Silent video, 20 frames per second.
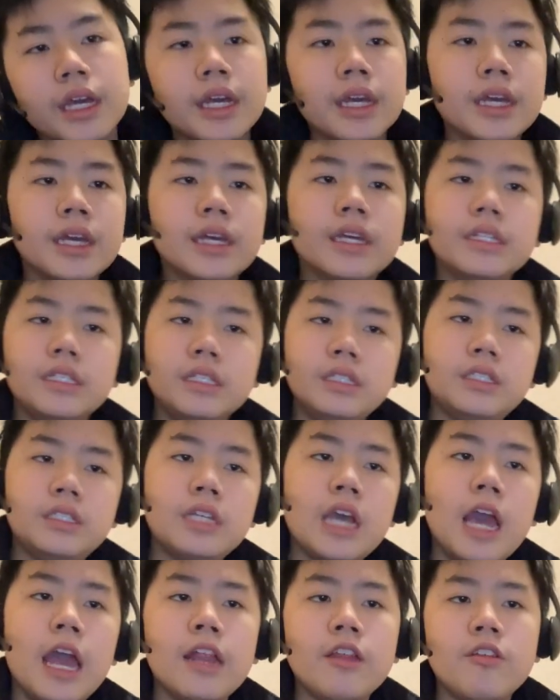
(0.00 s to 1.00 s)
In
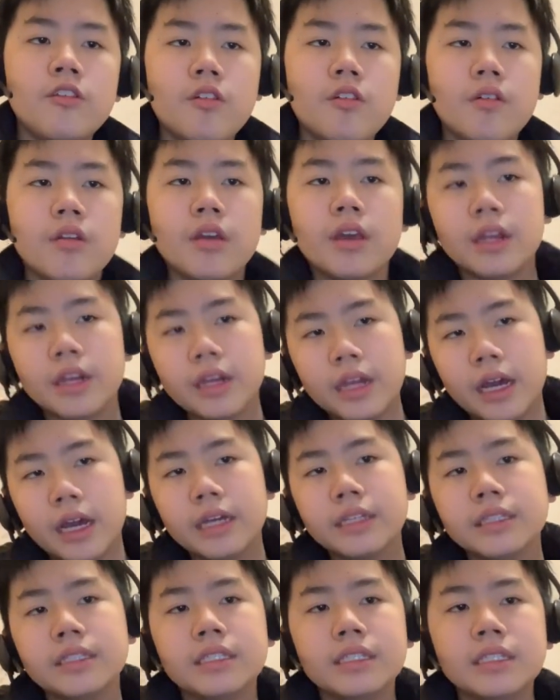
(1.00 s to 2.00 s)
January
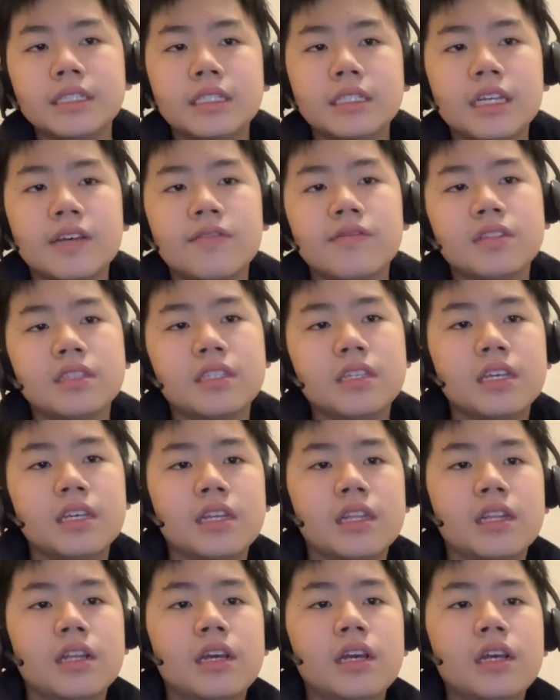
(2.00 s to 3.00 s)

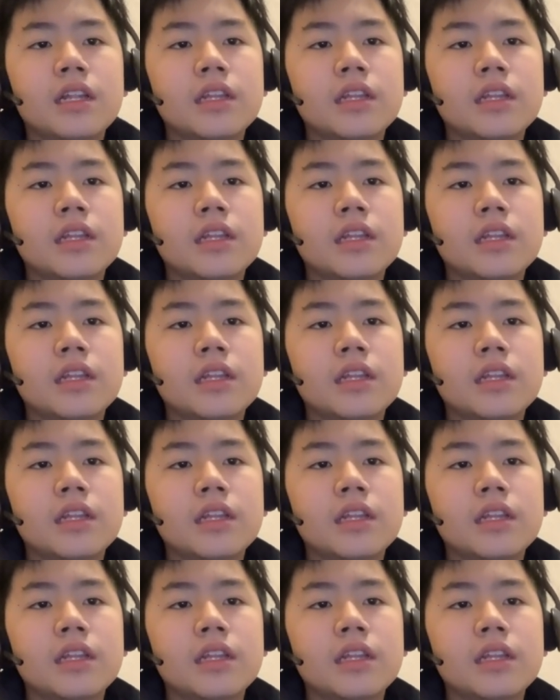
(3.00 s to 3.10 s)
1917,